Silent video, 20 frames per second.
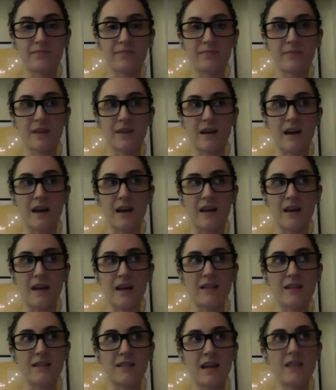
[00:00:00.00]
I
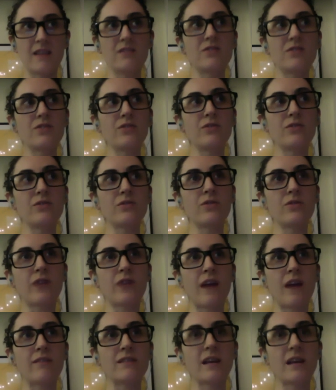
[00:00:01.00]
tend to
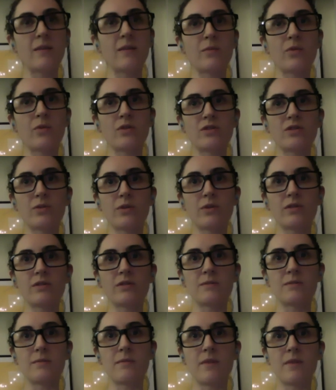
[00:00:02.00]
gravitate more towards
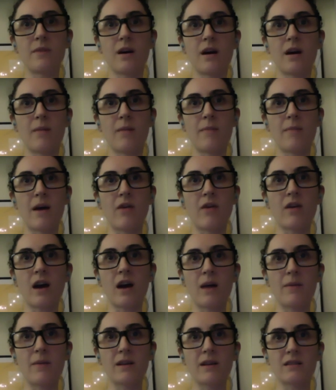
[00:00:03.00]
male
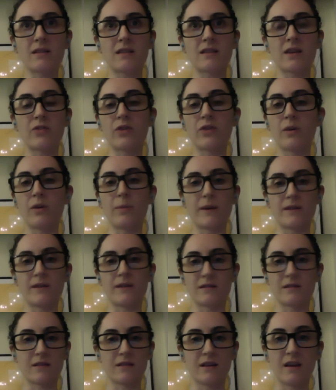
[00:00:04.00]
comics because I grew up as
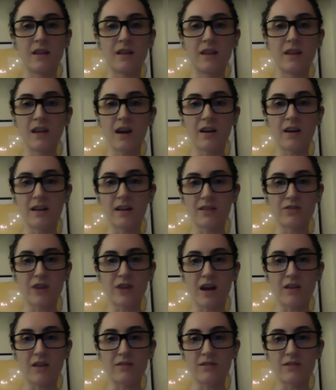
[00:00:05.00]
the youngest
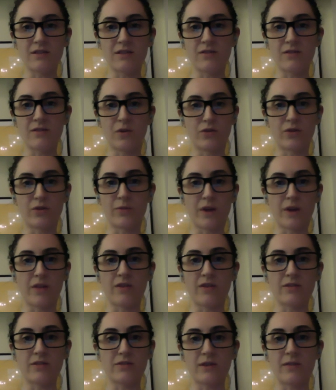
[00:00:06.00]
child to older
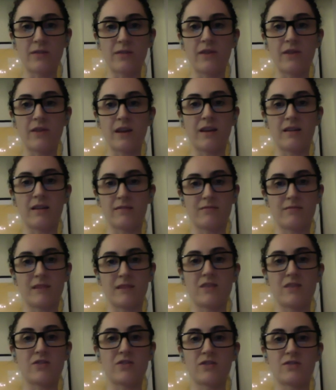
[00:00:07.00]
brothers, so I feel like it
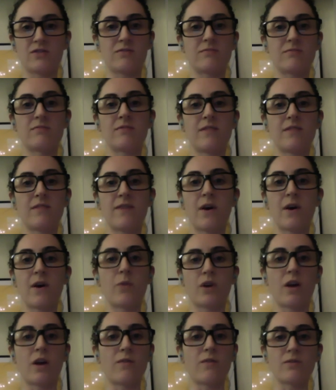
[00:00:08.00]
just felt more
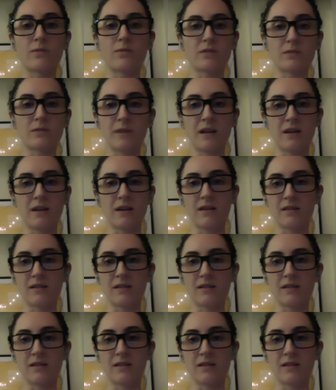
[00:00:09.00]
comfortable to me to